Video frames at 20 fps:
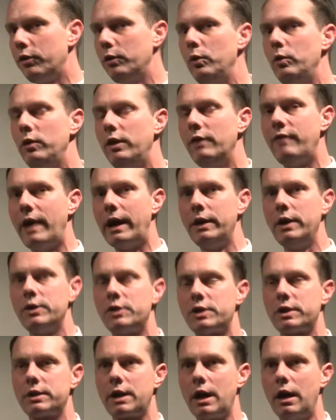the
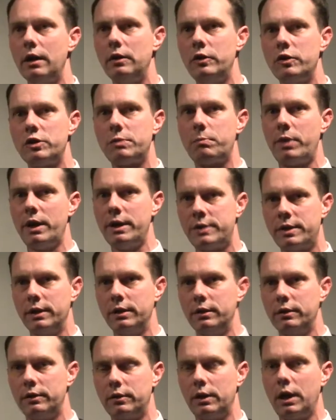various colors
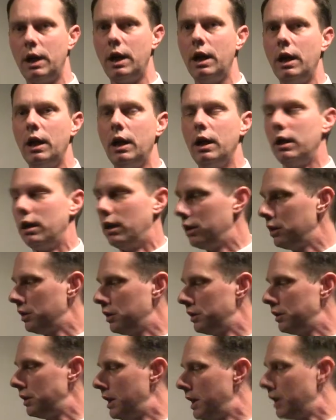present.
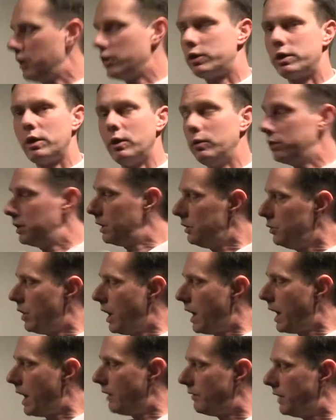So you
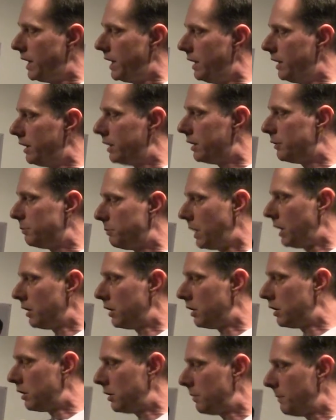have here
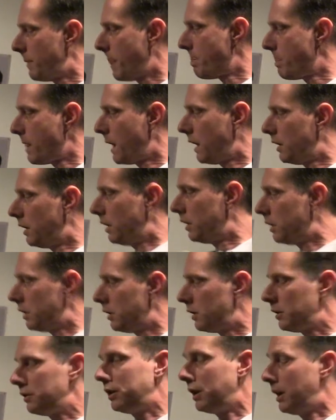
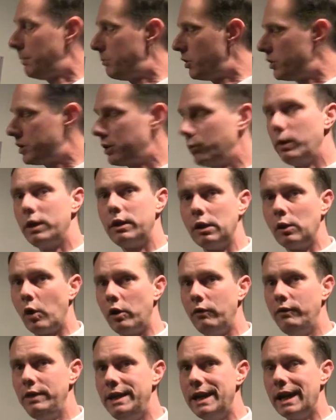a person with a
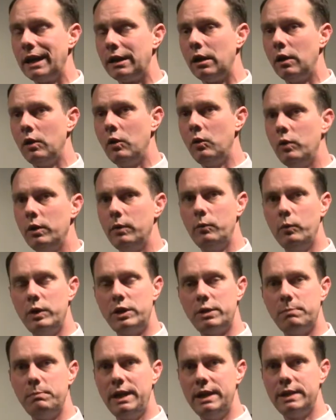lot of yellow,
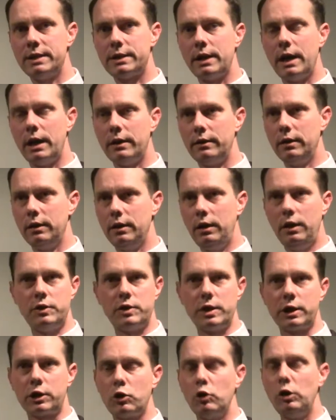which means that
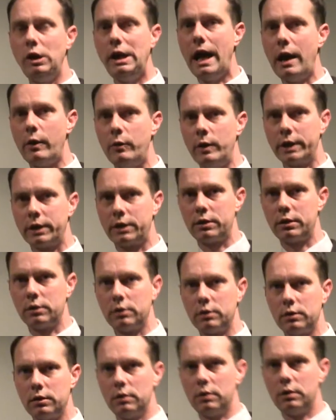it's a choleric
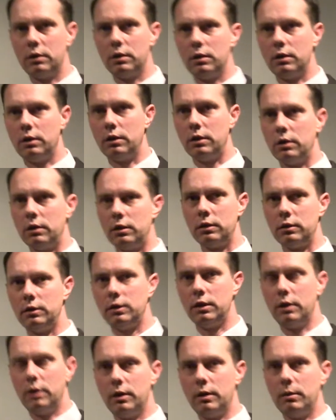
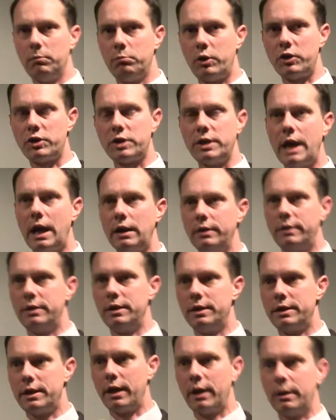
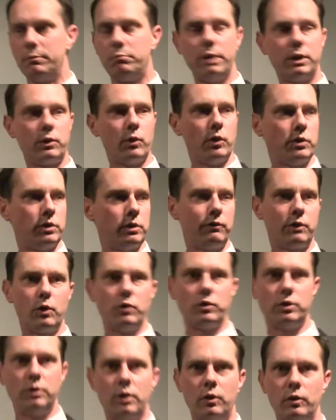personality type, because of
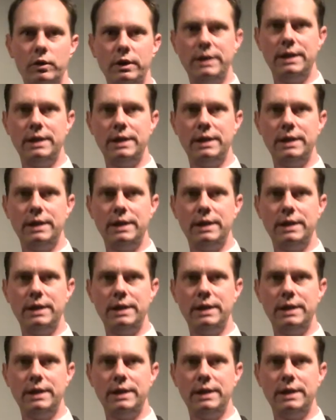course, you know,